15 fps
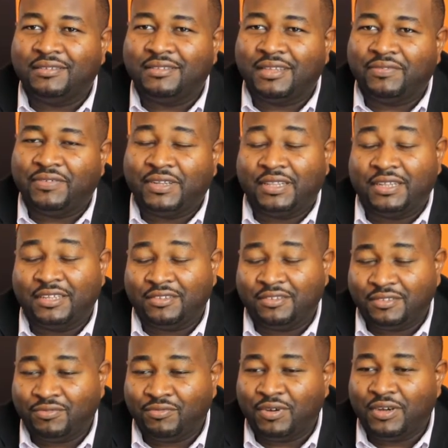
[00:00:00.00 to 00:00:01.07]
Definitely
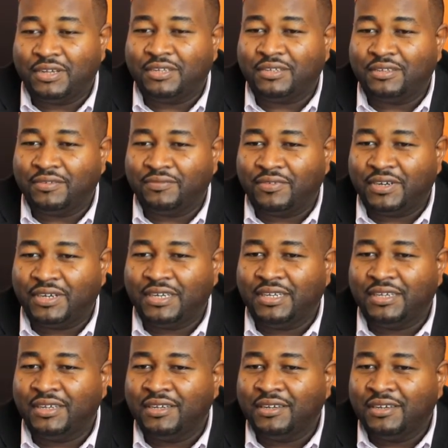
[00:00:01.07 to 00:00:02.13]
it was a very
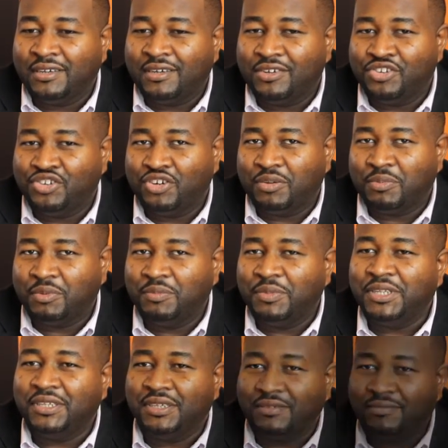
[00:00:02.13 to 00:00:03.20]
enjoyable
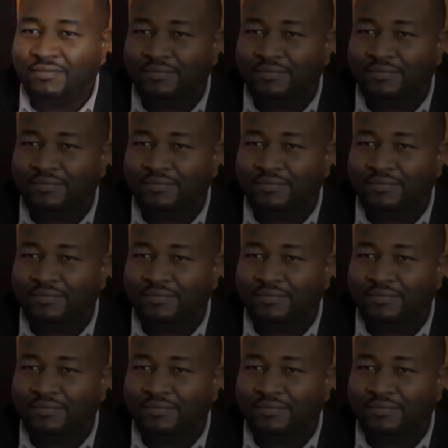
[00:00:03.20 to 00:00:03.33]
meeting.